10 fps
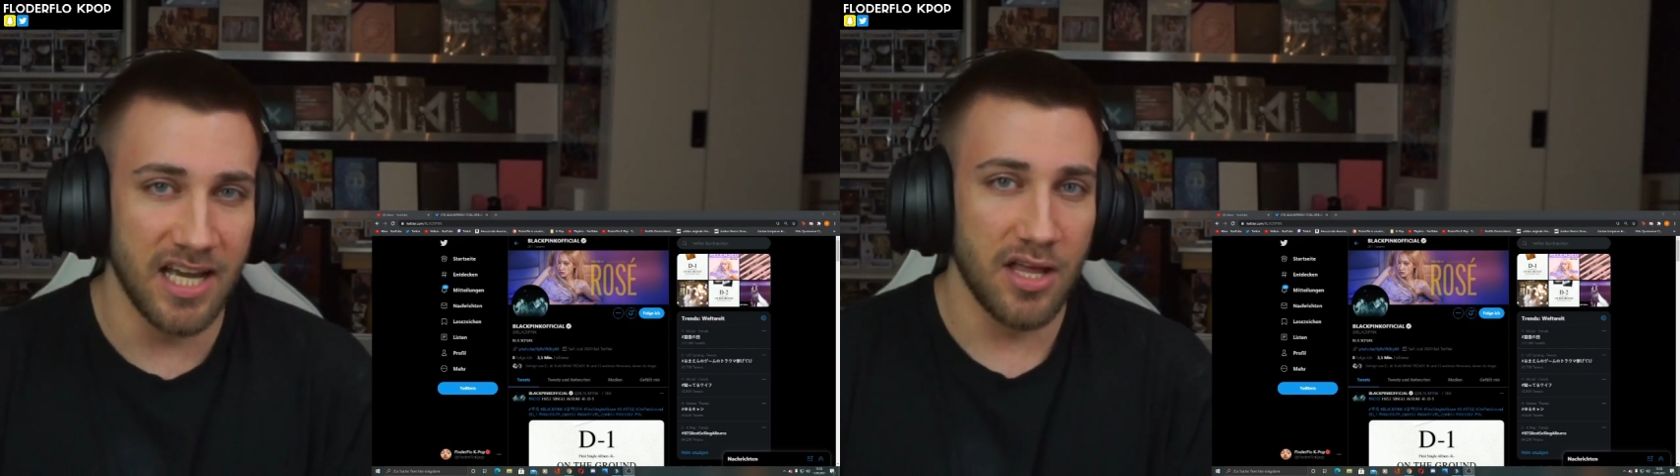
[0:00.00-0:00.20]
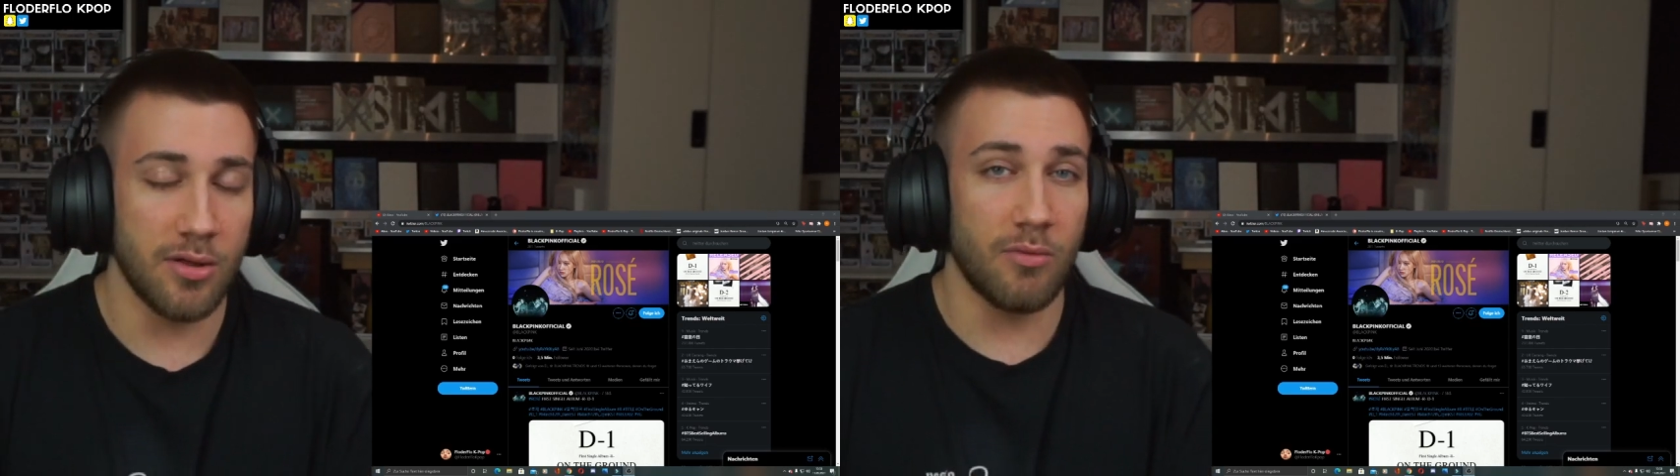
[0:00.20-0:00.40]

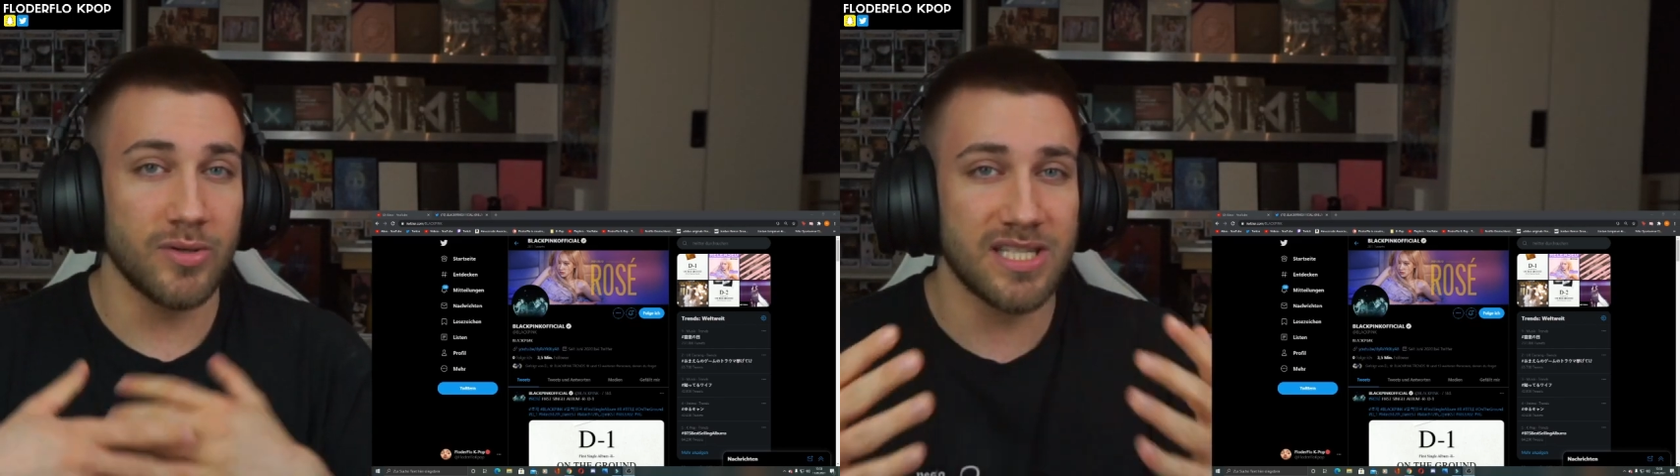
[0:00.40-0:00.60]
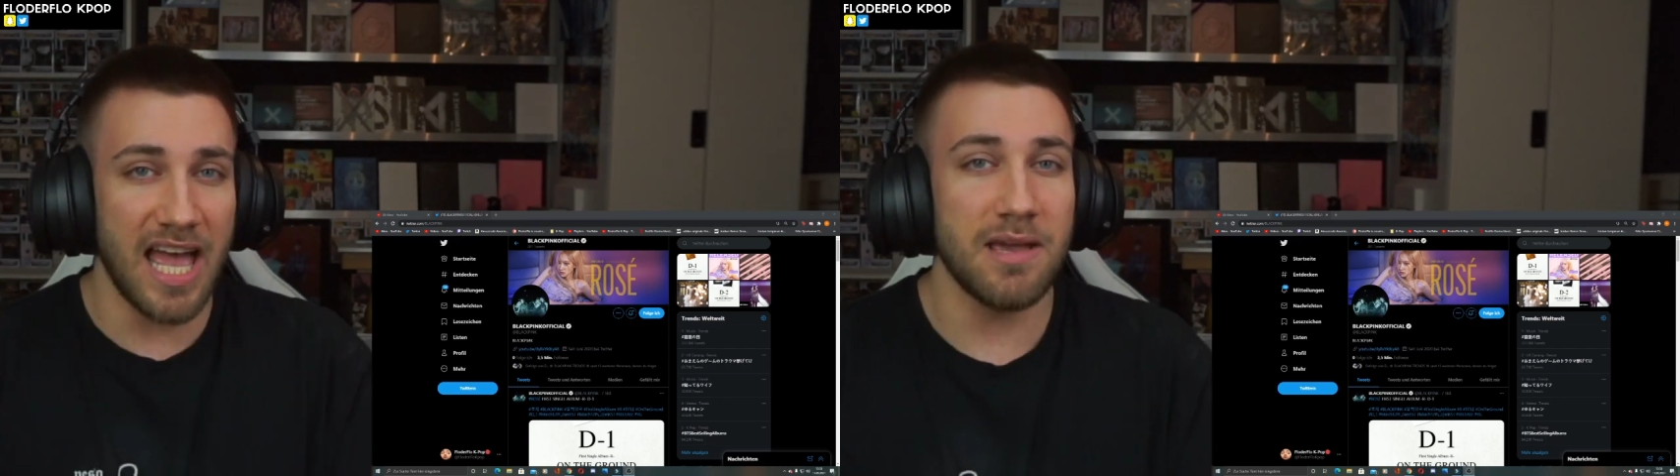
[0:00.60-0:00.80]
the
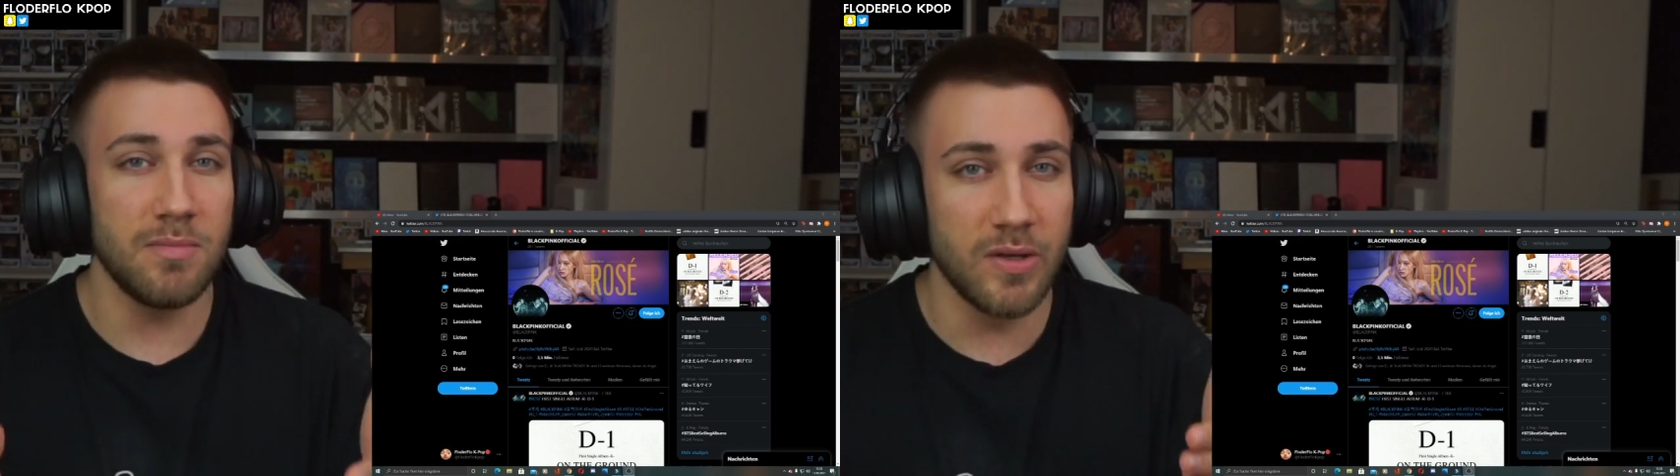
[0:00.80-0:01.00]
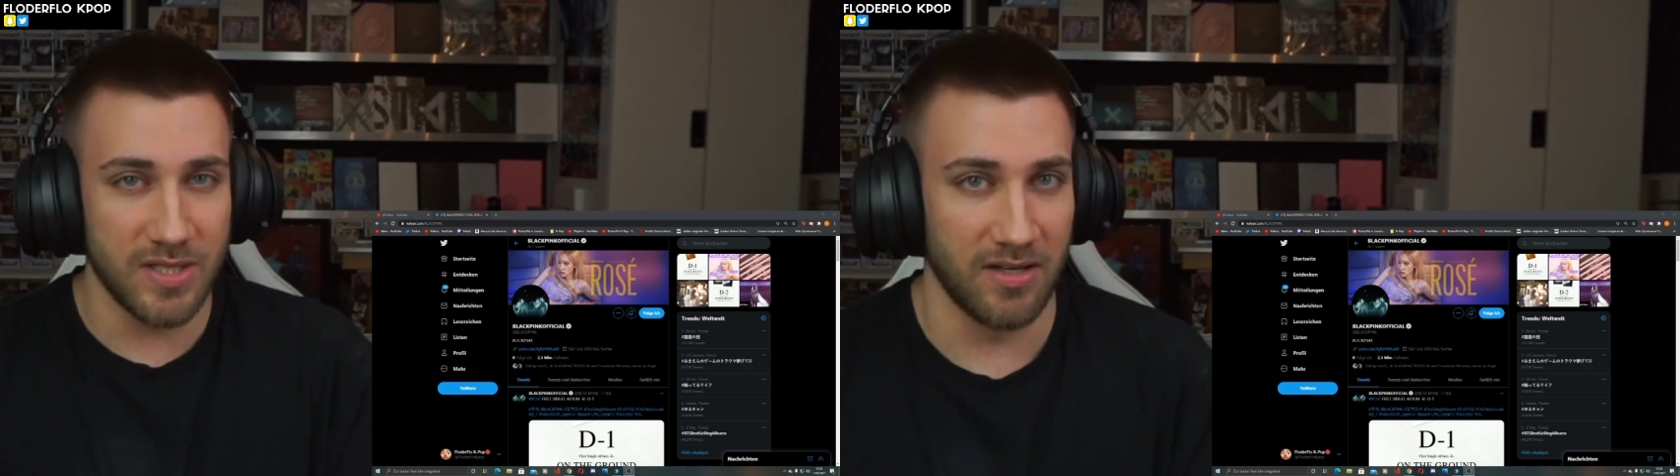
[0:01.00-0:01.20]
Rosé
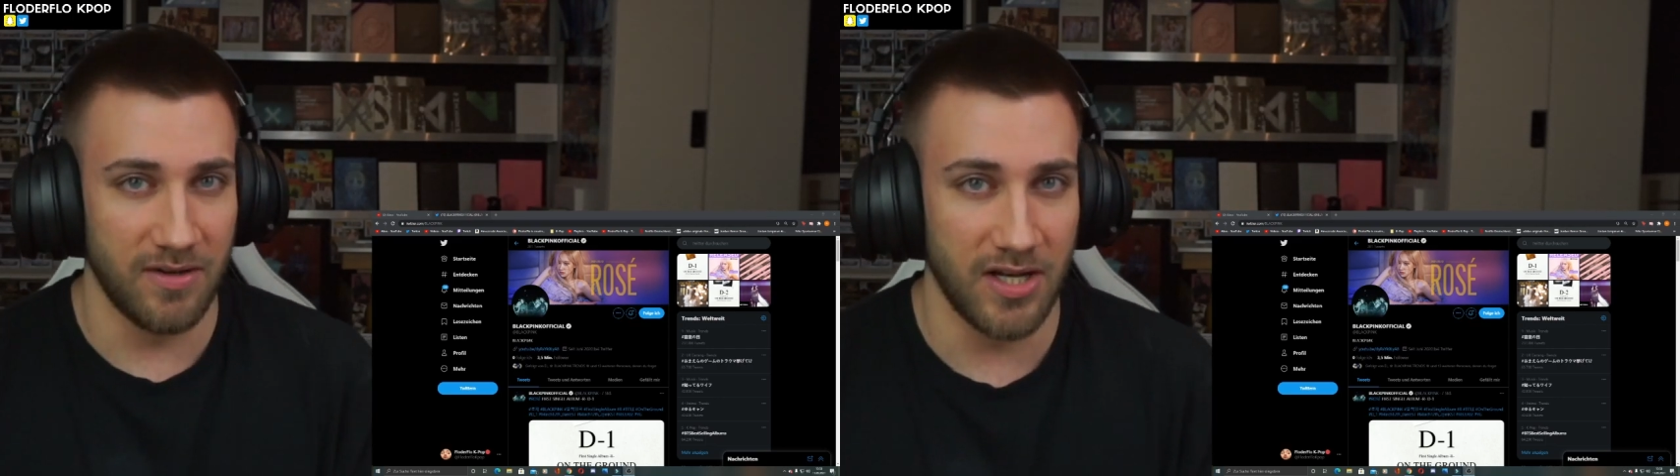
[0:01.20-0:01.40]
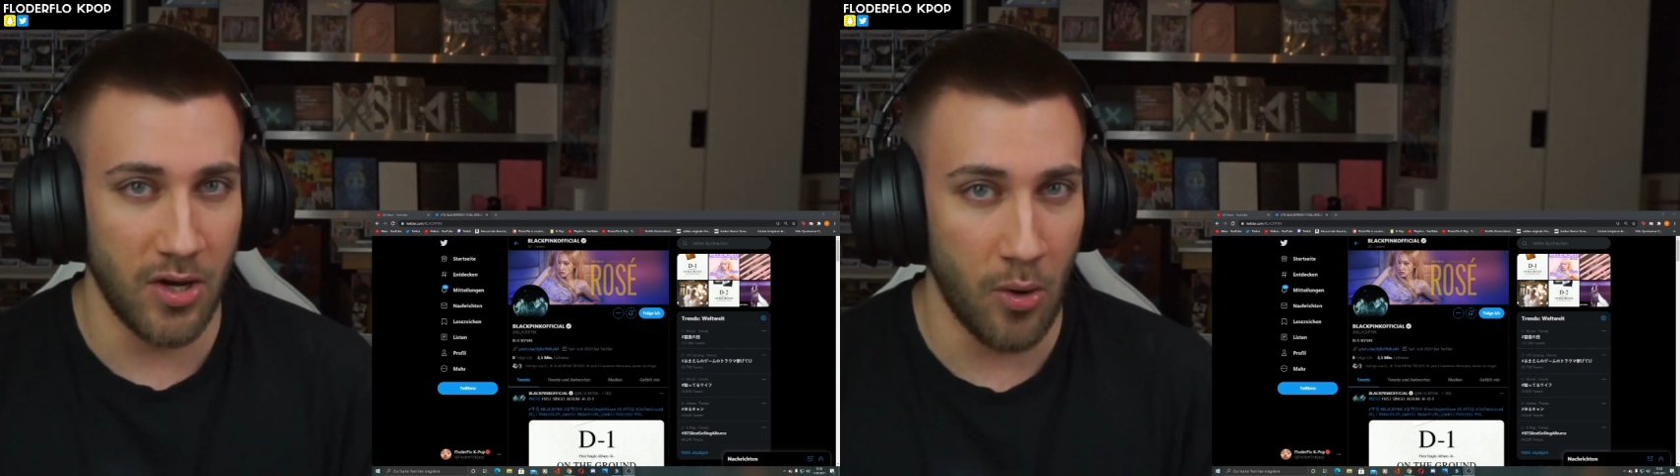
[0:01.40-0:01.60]
music
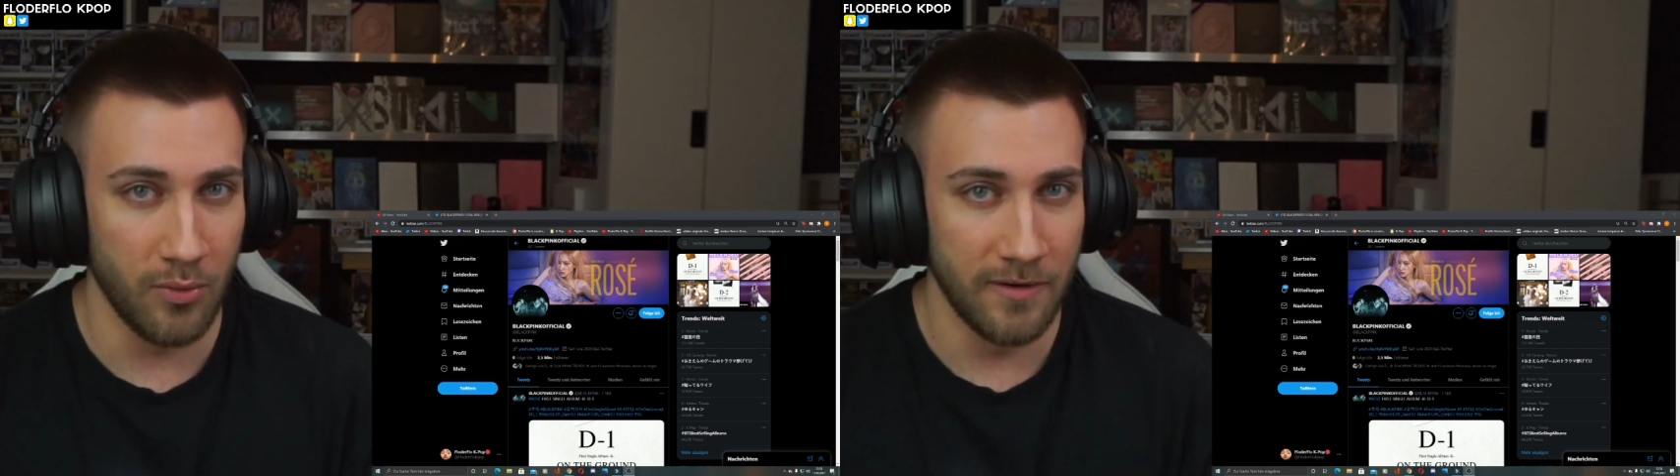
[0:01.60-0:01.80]
video